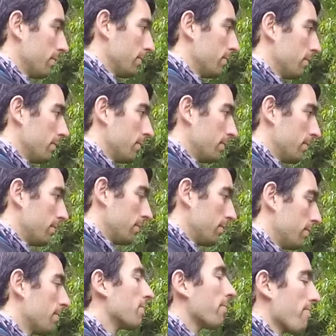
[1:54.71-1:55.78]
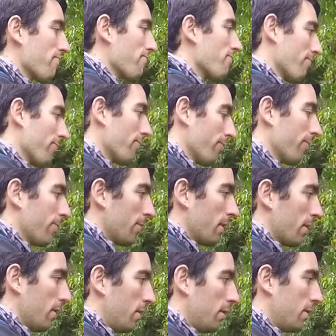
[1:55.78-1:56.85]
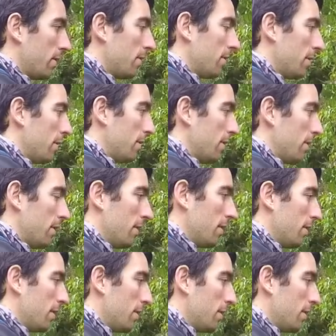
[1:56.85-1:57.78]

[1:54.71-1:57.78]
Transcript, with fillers: She's farming eels, right? So she's eating the eels, right?